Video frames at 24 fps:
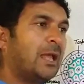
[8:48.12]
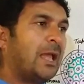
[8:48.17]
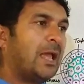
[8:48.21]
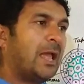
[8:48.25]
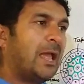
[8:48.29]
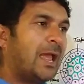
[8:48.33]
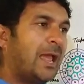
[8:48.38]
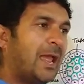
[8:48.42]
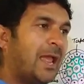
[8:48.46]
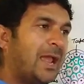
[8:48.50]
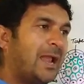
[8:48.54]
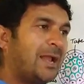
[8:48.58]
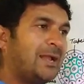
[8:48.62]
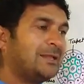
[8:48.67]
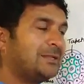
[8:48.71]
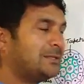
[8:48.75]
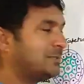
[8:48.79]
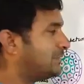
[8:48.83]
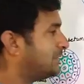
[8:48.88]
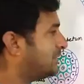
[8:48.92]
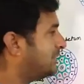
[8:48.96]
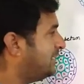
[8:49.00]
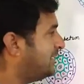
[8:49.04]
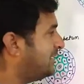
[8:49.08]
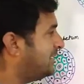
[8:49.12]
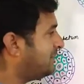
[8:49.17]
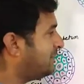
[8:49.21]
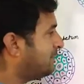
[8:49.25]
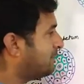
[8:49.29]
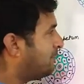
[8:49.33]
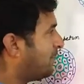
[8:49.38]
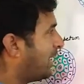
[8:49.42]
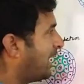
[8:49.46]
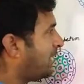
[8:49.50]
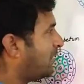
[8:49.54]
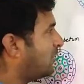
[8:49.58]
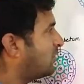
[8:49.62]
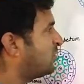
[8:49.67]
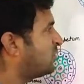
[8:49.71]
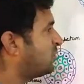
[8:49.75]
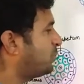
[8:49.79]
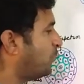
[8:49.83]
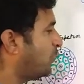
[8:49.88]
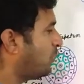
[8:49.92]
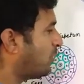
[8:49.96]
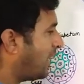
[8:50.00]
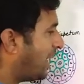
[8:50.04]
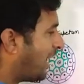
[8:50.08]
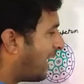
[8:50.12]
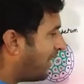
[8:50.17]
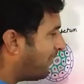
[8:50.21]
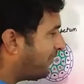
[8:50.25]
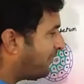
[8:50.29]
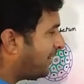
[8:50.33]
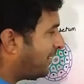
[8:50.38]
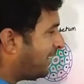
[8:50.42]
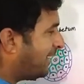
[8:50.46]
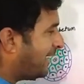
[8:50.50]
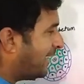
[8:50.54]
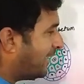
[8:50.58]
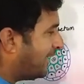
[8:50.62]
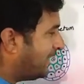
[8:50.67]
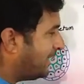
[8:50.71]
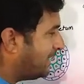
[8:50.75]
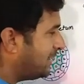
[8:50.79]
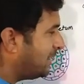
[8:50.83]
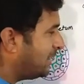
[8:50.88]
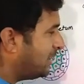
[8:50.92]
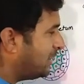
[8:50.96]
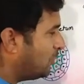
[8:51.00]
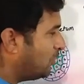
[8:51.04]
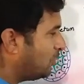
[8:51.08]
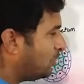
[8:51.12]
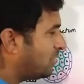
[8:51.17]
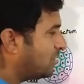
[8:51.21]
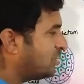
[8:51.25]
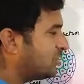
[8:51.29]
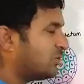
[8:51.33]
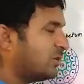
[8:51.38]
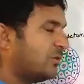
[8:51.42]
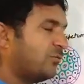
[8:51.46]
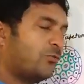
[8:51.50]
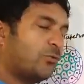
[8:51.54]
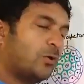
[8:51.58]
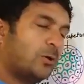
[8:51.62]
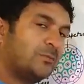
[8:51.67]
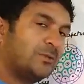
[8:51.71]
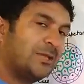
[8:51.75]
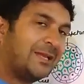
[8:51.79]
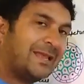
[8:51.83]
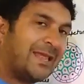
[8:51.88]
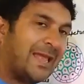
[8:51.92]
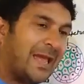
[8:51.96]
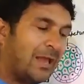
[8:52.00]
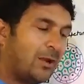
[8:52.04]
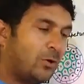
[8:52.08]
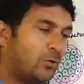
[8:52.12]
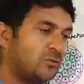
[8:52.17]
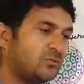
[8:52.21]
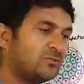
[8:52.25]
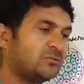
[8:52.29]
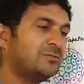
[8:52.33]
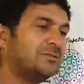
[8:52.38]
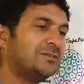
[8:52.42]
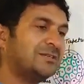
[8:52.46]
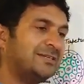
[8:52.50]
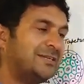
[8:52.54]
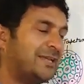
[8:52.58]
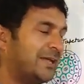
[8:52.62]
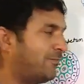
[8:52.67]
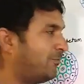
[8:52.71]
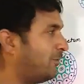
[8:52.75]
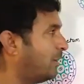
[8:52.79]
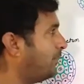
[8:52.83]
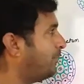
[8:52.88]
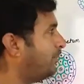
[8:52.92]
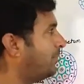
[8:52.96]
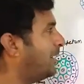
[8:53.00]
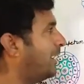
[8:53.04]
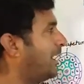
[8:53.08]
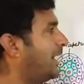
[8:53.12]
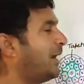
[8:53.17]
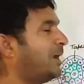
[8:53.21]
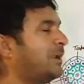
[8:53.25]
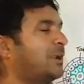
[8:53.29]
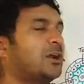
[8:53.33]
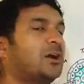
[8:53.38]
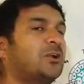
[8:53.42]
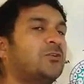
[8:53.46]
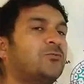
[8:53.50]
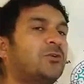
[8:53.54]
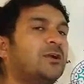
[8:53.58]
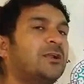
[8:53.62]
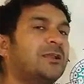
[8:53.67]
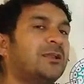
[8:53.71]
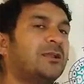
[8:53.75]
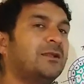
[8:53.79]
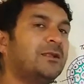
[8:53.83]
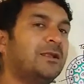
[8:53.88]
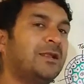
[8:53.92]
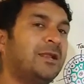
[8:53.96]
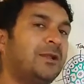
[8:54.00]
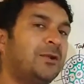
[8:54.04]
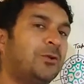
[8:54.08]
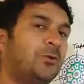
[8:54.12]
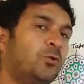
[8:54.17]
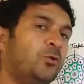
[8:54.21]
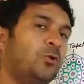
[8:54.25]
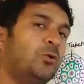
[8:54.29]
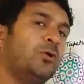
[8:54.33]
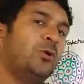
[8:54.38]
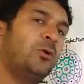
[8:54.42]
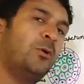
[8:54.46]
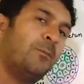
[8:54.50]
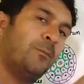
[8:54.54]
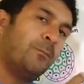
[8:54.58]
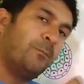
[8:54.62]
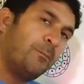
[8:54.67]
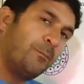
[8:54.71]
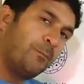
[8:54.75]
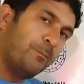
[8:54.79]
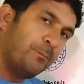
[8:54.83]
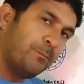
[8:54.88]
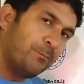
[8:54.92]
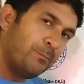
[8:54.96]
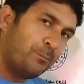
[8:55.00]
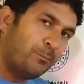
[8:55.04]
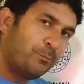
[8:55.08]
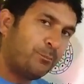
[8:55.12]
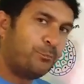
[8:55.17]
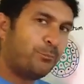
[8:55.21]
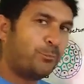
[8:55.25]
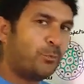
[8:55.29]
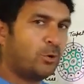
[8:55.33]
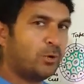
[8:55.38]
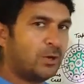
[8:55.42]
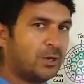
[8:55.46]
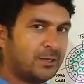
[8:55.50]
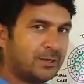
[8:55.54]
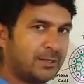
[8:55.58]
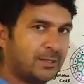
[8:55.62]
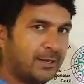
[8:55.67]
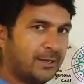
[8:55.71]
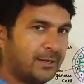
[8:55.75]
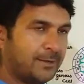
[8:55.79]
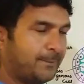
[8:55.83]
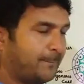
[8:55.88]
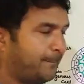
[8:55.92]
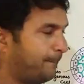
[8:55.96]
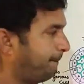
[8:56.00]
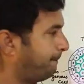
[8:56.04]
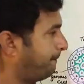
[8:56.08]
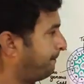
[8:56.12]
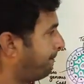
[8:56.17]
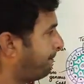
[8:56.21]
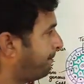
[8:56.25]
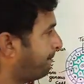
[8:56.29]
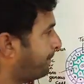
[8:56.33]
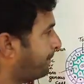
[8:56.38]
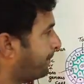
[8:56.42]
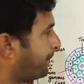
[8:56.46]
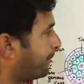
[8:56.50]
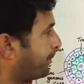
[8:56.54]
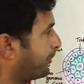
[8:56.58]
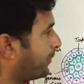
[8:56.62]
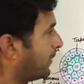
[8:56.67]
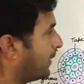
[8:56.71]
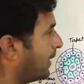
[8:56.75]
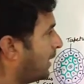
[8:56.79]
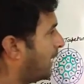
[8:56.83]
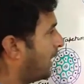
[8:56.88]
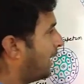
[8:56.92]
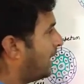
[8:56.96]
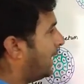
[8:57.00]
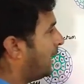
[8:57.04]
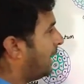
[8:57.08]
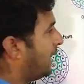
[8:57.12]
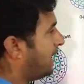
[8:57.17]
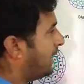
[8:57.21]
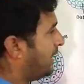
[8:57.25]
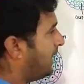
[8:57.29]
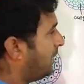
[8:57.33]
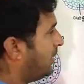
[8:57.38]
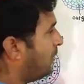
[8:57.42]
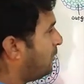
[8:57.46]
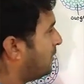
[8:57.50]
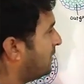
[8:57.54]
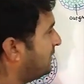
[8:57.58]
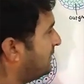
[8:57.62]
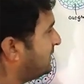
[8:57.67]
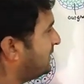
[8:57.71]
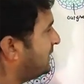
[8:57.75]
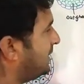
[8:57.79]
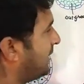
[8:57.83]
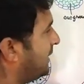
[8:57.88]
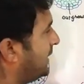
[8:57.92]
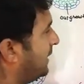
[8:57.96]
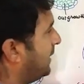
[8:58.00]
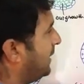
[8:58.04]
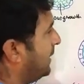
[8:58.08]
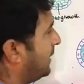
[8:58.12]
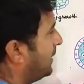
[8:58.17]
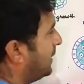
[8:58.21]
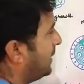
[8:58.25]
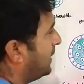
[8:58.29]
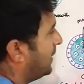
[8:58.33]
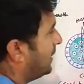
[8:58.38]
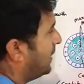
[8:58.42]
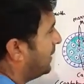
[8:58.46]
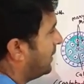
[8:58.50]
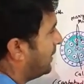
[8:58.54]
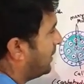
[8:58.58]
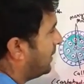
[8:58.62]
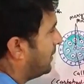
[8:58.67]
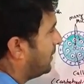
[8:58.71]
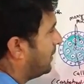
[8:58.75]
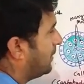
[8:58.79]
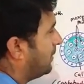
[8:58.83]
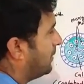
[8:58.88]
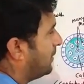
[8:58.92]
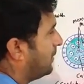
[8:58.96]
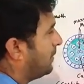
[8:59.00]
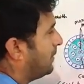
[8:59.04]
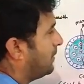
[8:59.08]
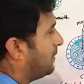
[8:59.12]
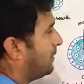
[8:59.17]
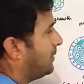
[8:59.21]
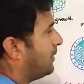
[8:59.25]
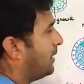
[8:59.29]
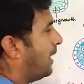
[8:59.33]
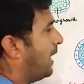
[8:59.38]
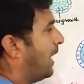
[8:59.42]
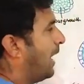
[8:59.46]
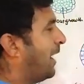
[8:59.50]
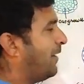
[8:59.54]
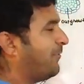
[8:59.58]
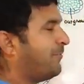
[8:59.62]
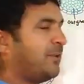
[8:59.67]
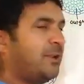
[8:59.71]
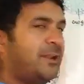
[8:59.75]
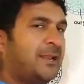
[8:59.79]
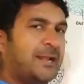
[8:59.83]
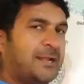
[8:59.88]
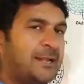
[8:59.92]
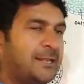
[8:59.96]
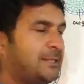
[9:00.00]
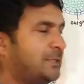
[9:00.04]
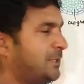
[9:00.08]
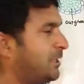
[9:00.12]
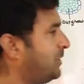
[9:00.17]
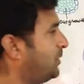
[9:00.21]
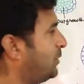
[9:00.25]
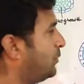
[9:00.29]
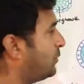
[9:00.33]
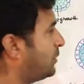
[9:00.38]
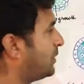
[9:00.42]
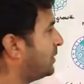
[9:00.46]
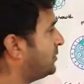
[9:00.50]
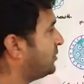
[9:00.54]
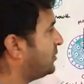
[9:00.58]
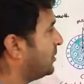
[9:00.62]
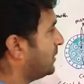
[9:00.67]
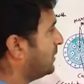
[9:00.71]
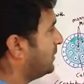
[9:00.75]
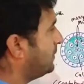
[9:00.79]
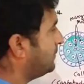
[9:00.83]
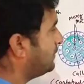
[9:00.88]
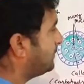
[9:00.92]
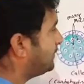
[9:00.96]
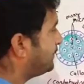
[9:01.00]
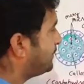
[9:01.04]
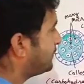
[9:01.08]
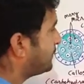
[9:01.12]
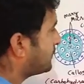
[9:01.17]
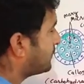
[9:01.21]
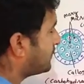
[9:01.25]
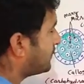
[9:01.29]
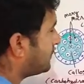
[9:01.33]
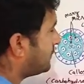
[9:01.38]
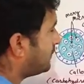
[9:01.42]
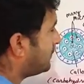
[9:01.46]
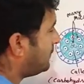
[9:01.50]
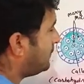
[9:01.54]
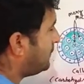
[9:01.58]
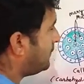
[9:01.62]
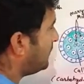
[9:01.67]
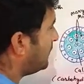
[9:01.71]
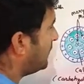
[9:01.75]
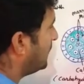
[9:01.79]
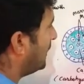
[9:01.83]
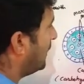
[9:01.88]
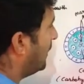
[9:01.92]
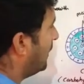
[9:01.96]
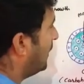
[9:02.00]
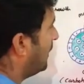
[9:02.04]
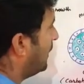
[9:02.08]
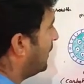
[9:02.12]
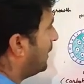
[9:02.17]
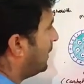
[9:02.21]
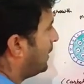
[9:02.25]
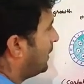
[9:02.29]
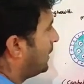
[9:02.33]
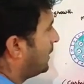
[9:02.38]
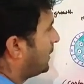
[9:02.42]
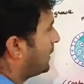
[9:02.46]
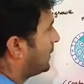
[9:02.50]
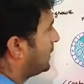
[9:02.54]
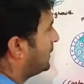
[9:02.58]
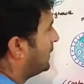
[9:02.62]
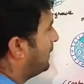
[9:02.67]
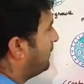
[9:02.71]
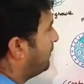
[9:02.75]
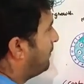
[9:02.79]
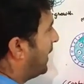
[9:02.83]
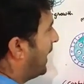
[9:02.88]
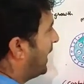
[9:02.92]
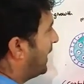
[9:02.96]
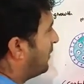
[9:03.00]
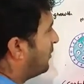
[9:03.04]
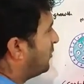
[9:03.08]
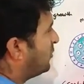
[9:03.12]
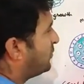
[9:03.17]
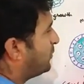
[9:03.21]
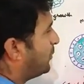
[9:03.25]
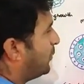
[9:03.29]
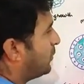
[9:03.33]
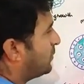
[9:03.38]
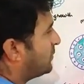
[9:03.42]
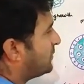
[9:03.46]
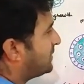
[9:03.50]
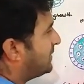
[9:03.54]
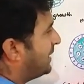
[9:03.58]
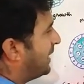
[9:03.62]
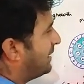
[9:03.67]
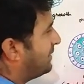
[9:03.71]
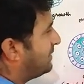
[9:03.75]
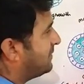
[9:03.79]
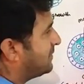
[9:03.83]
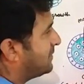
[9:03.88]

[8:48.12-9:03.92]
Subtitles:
and these microspore after getting the nutrition from the callose develop and convert into pollen grain. Here you can see after getting the nutrition the microspore cells